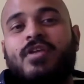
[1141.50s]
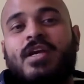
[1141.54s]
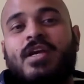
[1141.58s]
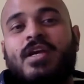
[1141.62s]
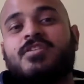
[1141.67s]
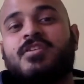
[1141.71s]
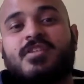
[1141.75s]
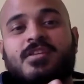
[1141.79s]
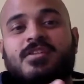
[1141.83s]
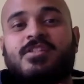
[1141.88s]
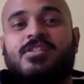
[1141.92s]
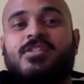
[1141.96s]
and I
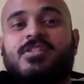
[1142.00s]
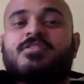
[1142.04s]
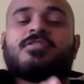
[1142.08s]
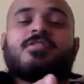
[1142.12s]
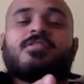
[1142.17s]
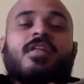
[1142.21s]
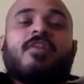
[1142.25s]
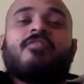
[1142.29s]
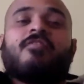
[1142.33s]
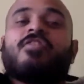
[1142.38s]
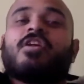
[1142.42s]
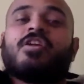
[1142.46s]
don't think it's
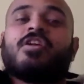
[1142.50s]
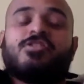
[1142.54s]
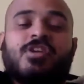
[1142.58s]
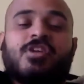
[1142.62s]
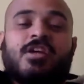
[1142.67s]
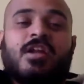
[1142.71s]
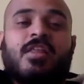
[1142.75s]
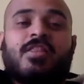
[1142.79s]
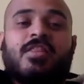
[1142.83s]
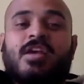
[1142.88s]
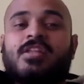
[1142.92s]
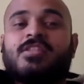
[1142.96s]
just a South
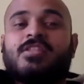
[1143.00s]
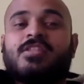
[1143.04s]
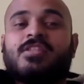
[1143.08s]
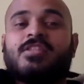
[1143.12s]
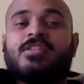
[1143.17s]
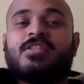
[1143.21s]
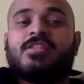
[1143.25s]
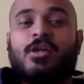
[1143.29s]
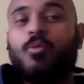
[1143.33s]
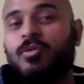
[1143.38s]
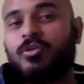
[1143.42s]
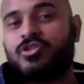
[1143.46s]
African trend. I
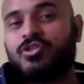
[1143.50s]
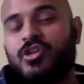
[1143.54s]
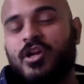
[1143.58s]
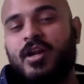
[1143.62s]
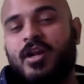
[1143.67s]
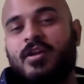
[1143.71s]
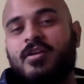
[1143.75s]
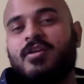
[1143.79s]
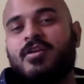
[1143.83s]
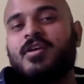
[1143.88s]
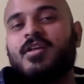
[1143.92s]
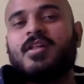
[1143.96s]
think it's a
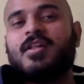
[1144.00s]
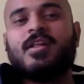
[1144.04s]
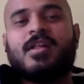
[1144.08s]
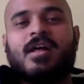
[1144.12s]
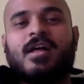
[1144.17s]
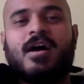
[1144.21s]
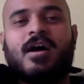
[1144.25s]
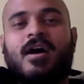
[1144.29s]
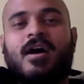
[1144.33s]
global trend.